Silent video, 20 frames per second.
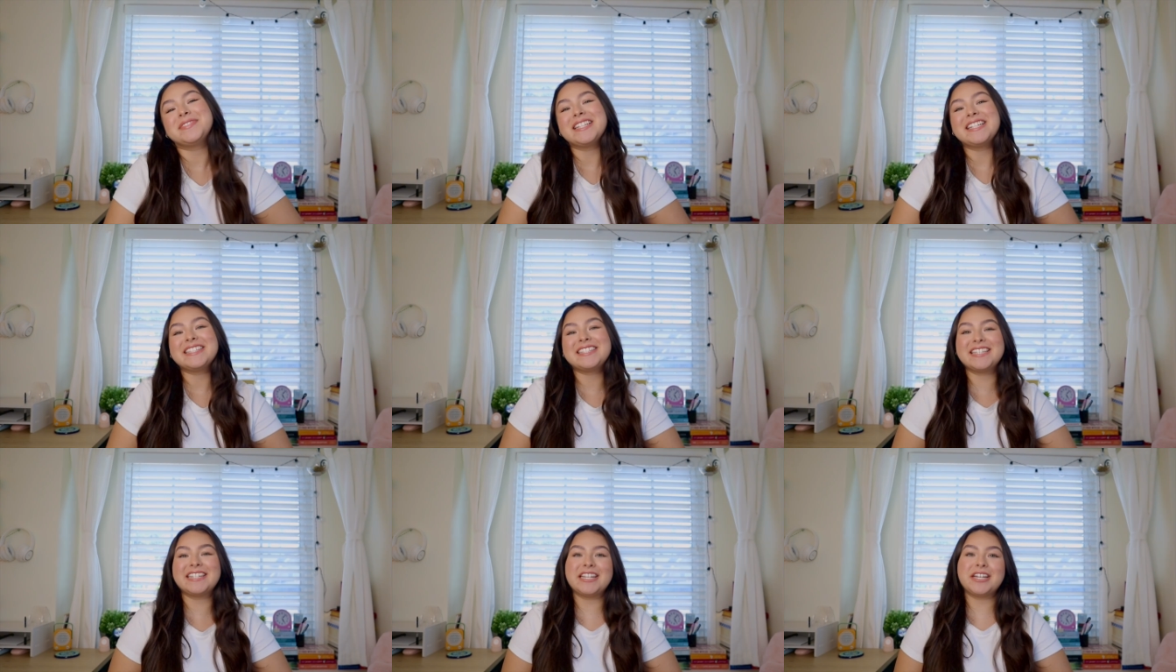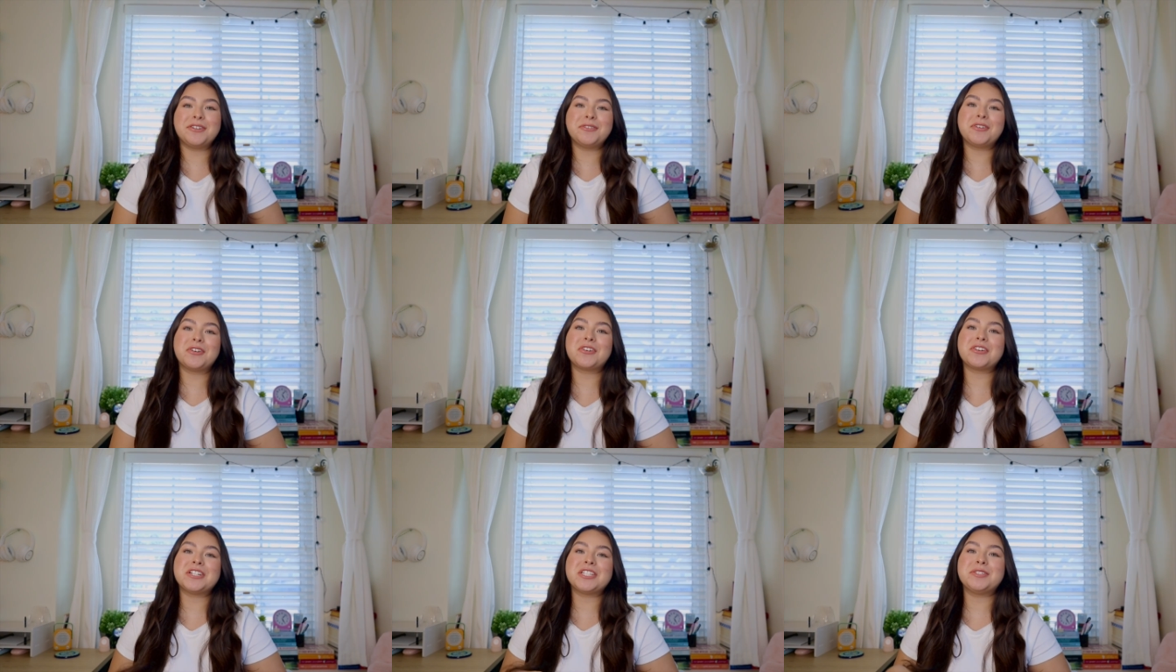Today we
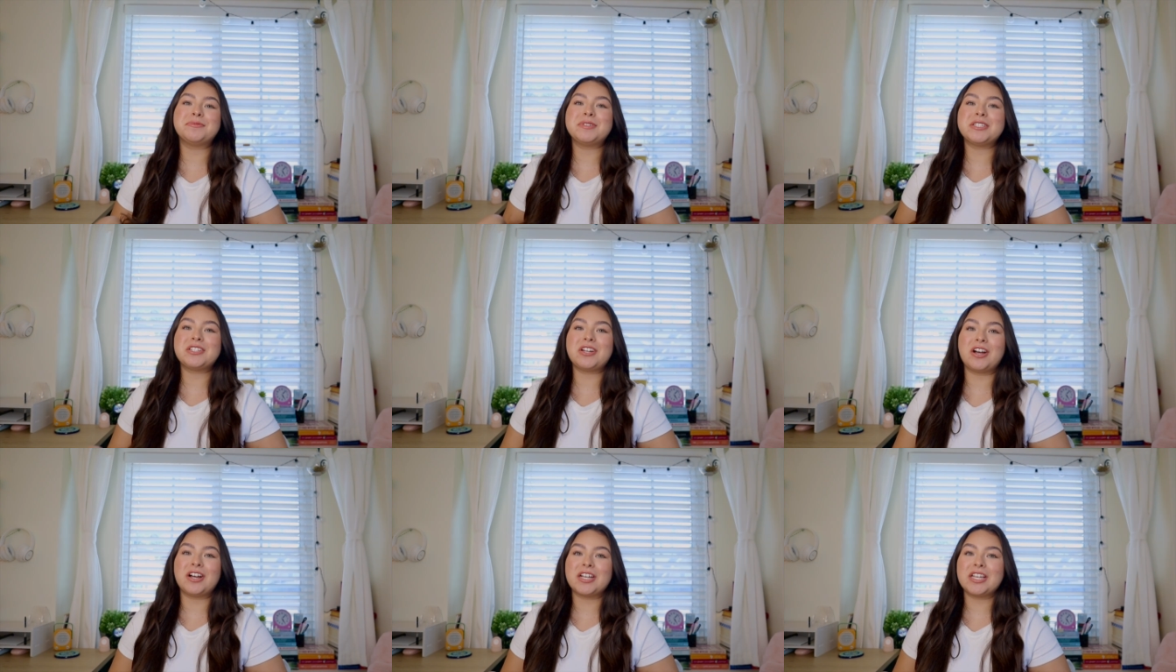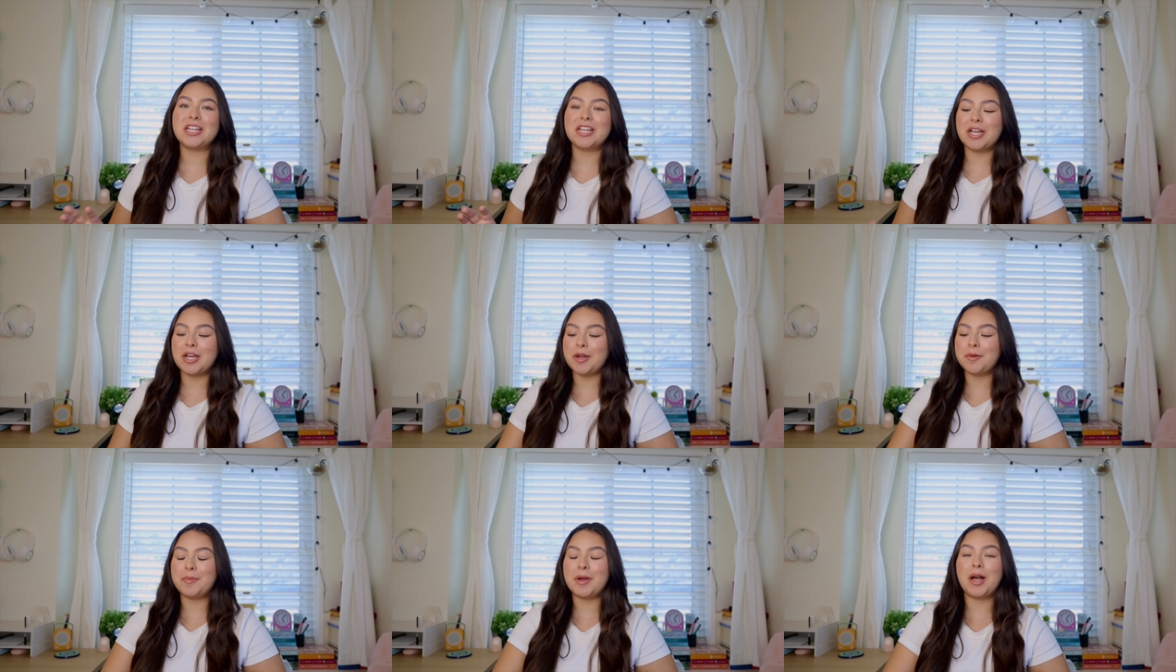are going to be talking
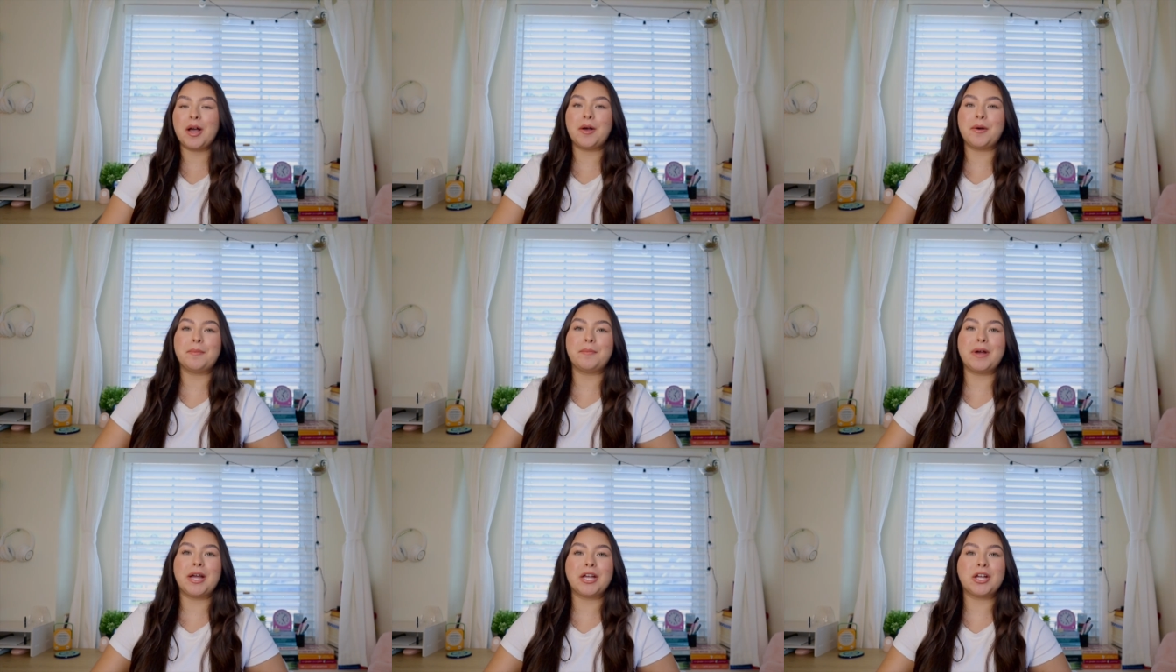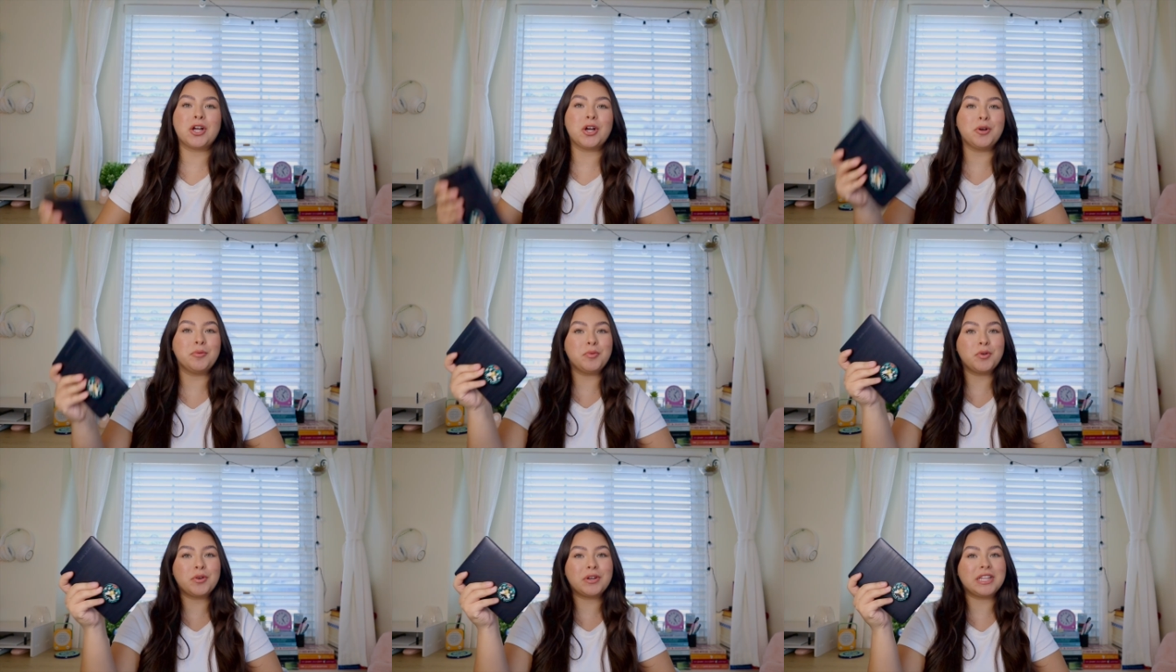about my
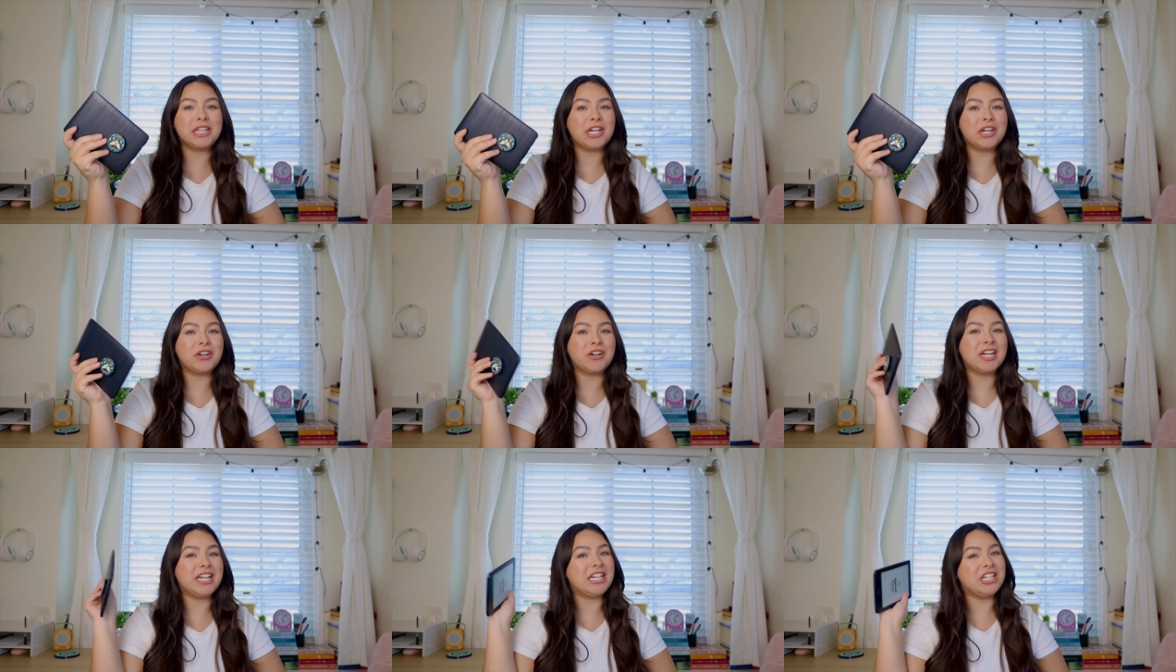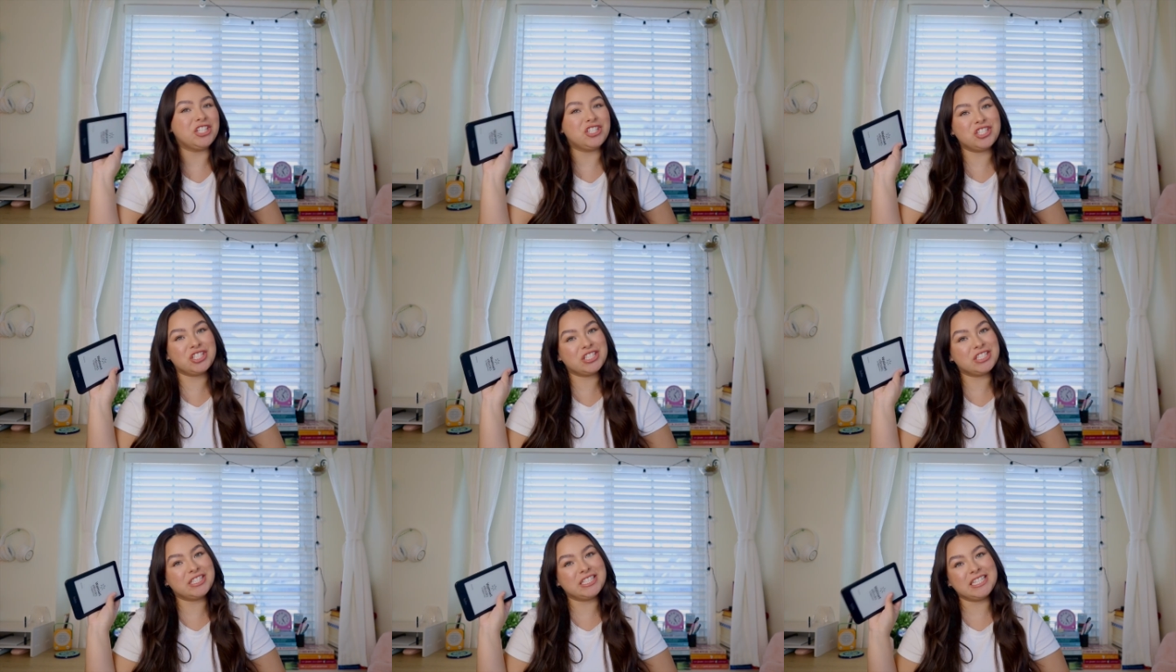Kobo Clara
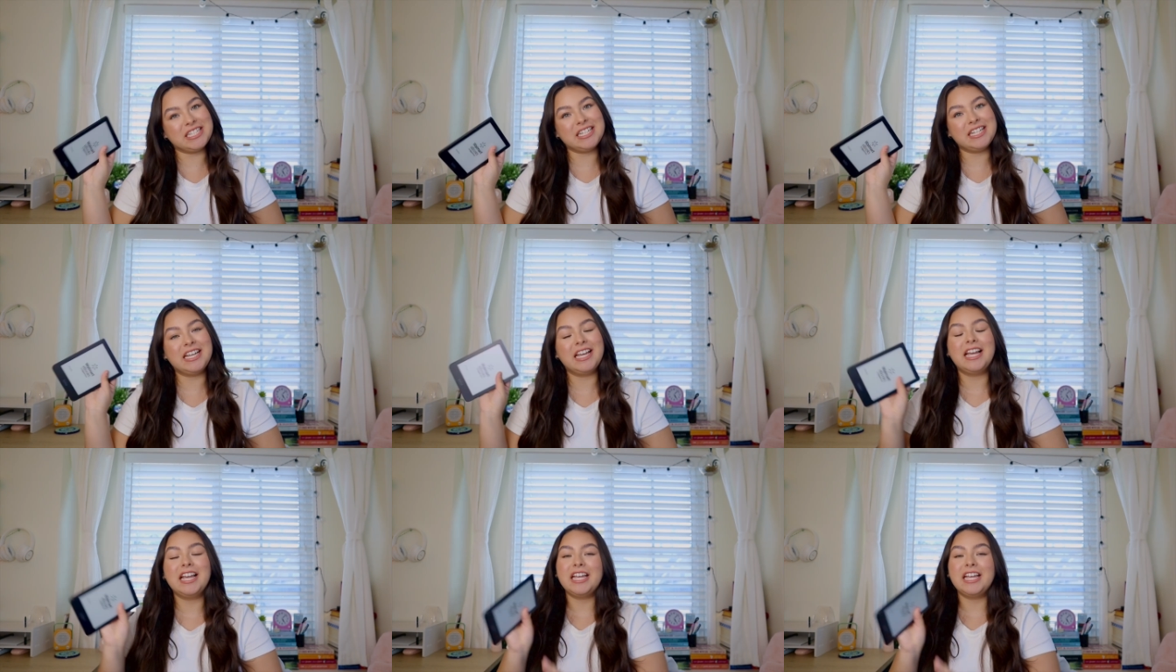HD